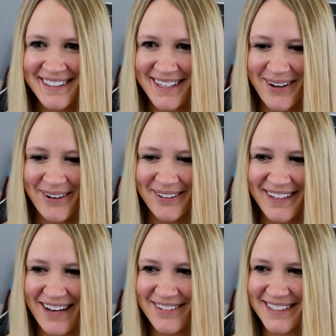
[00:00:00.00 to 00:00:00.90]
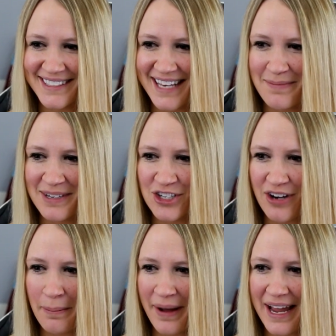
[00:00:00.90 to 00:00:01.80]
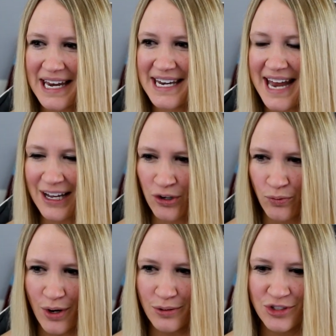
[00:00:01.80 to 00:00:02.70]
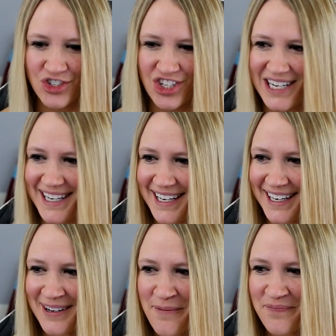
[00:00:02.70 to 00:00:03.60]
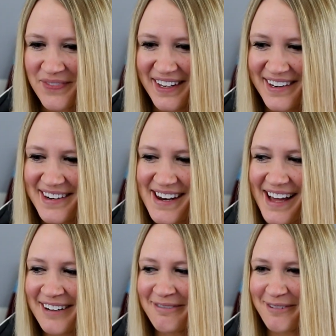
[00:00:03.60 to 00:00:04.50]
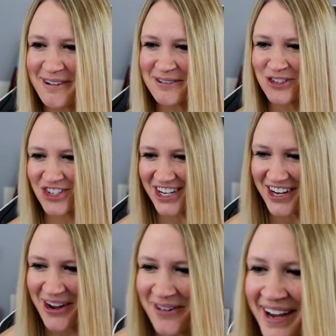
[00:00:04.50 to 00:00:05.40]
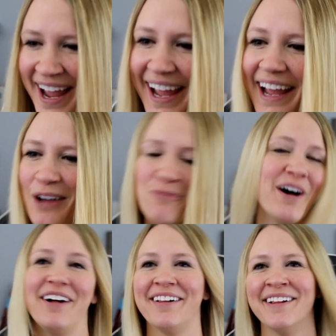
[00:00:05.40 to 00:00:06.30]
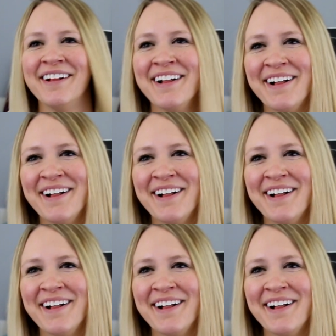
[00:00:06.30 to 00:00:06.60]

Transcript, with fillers: So that was the Sidemen Diss Track by Nekro G. Nekro G. Okay, well,